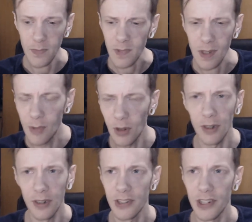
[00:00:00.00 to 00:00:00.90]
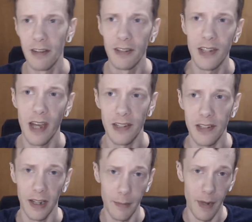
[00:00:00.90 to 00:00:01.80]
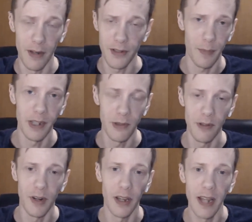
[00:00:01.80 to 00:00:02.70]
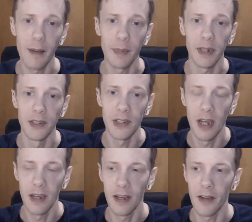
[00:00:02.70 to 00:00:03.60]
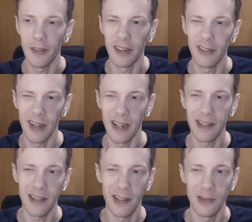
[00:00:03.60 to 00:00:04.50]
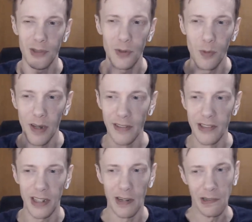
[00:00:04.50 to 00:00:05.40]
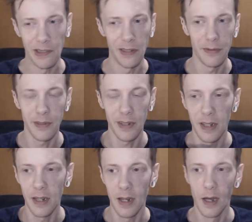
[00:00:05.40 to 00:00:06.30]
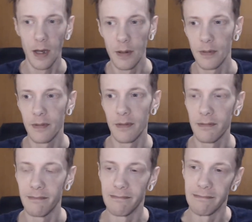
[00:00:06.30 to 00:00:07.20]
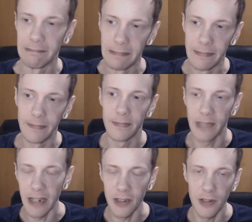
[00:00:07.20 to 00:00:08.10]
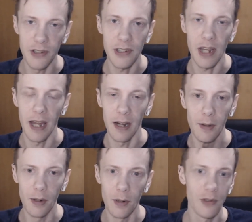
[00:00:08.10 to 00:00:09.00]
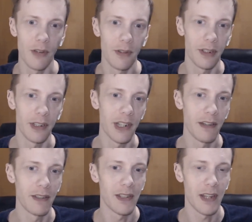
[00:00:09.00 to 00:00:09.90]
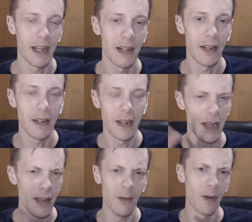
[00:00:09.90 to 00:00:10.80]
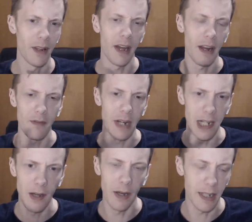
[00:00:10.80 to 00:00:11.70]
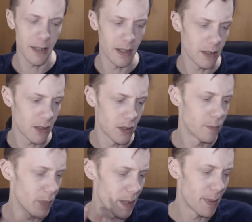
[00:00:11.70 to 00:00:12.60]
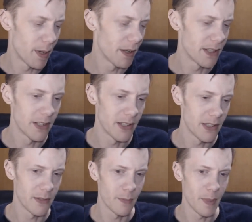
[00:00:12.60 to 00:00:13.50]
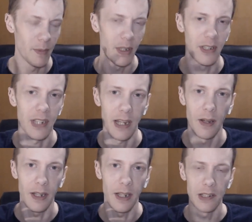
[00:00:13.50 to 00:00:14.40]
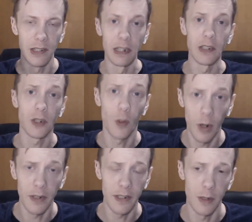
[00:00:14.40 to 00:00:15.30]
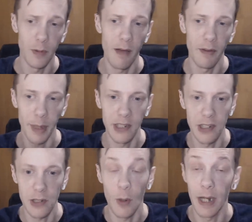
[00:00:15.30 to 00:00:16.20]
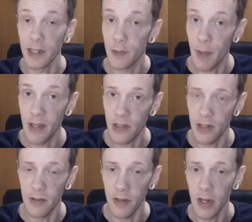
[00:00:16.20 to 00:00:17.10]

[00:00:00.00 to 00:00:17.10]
I'm not going to sit here and say it's like a masterpiece or anything like that because I think that those words are kind of mm, dangerous. And I'm also not going to sit here and say another word that I don't really like that could be applied to this is people could say like it's niche quality or whatever because it's quite expensive.